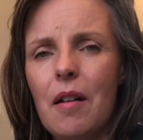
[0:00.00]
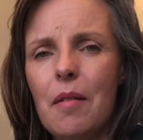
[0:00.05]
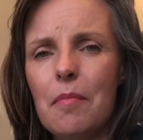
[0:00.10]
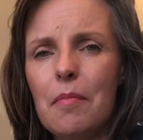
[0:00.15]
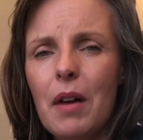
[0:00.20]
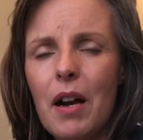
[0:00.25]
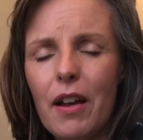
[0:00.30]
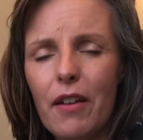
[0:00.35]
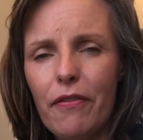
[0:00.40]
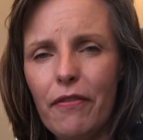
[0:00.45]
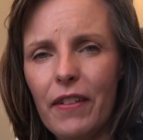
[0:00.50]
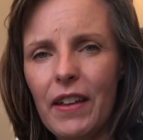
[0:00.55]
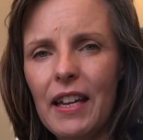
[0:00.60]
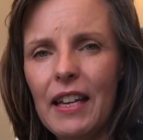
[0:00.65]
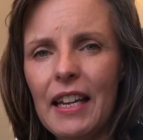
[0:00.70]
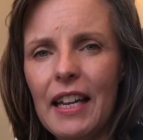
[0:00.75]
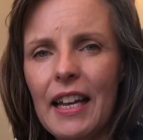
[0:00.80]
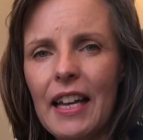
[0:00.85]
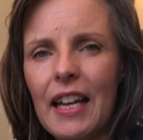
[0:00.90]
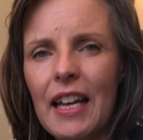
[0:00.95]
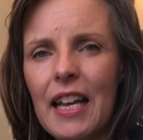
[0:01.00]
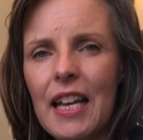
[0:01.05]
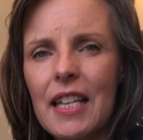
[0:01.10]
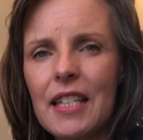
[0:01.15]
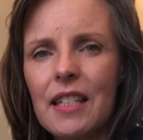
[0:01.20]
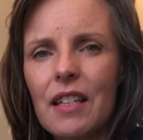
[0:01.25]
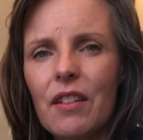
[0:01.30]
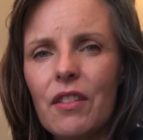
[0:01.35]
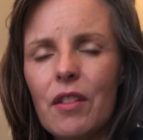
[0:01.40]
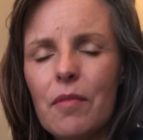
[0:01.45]
My feeling
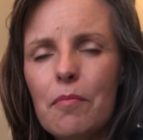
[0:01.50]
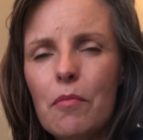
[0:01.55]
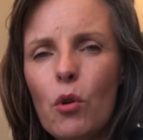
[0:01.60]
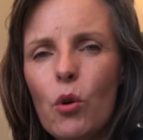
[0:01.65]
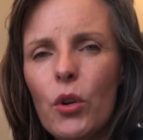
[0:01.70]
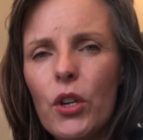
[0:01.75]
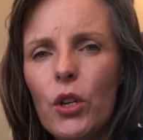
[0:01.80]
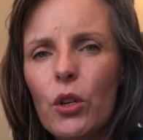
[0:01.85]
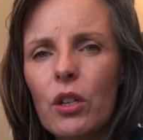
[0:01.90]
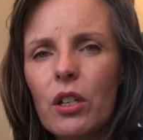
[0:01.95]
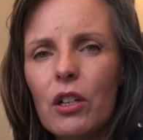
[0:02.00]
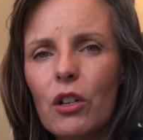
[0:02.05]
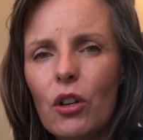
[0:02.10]
is that the more you can